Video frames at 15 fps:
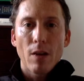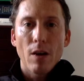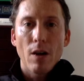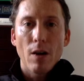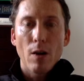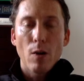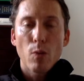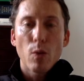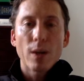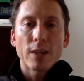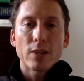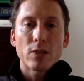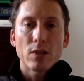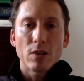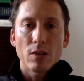a, a,
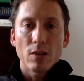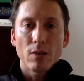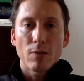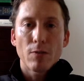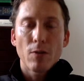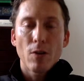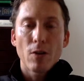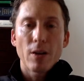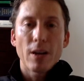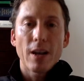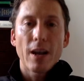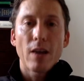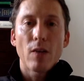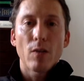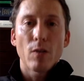way to find
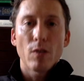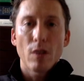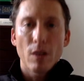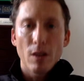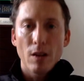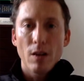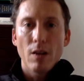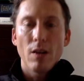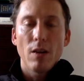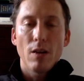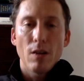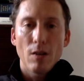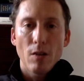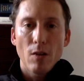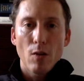out
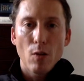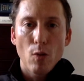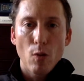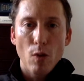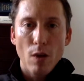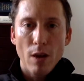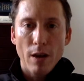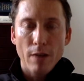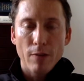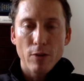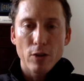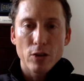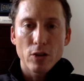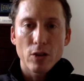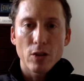uh, a
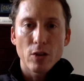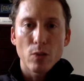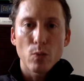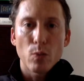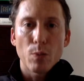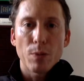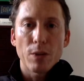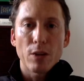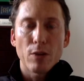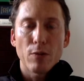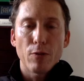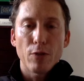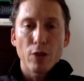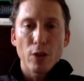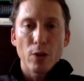version that would be good
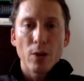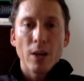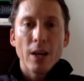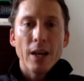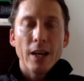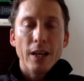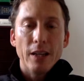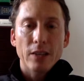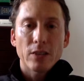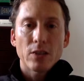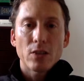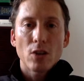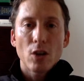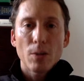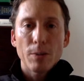for you is to
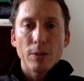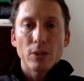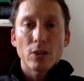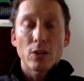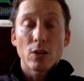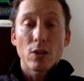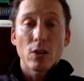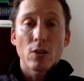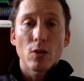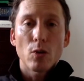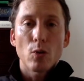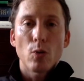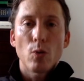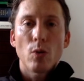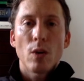type into
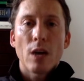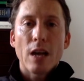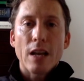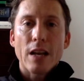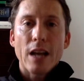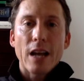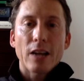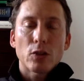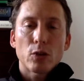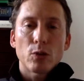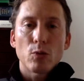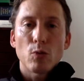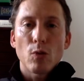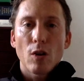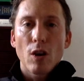Google
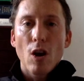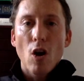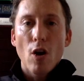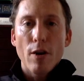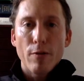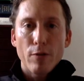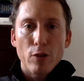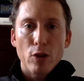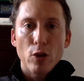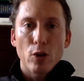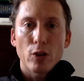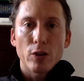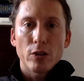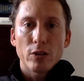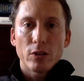natural live
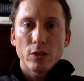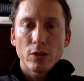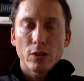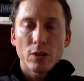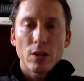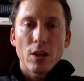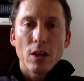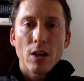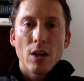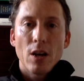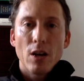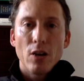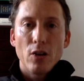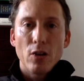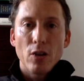yogurts
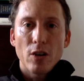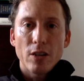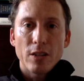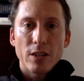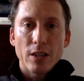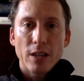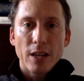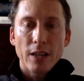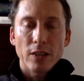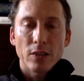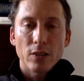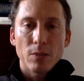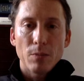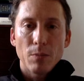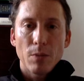United
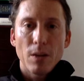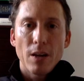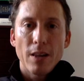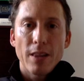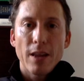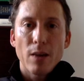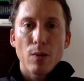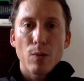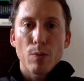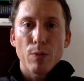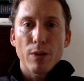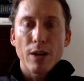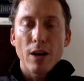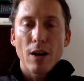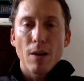Kingdom, and that will
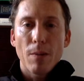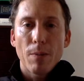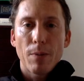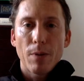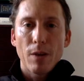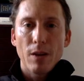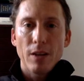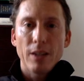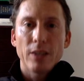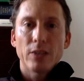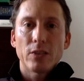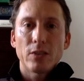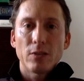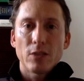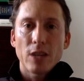bring up a
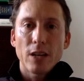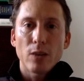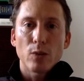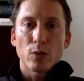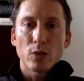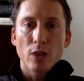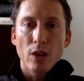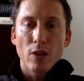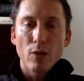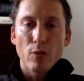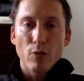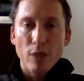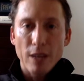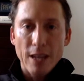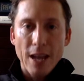list of ten or so
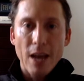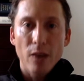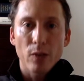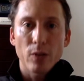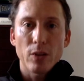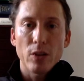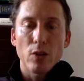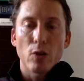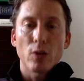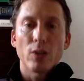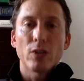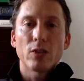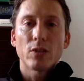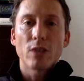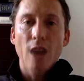really healthy
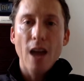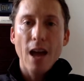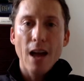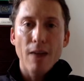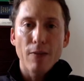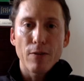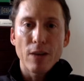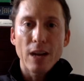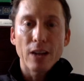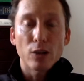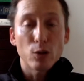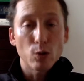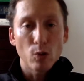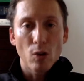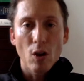yogurts that have
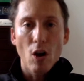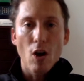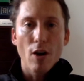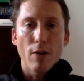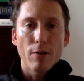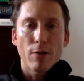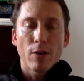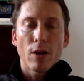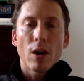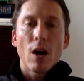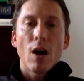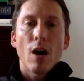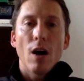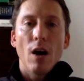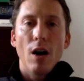natural live
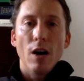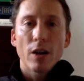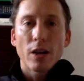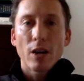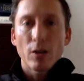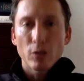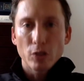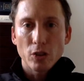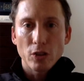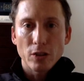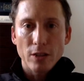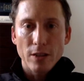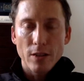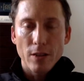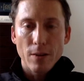uh, cultures
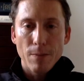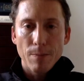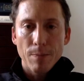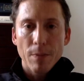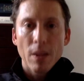in them,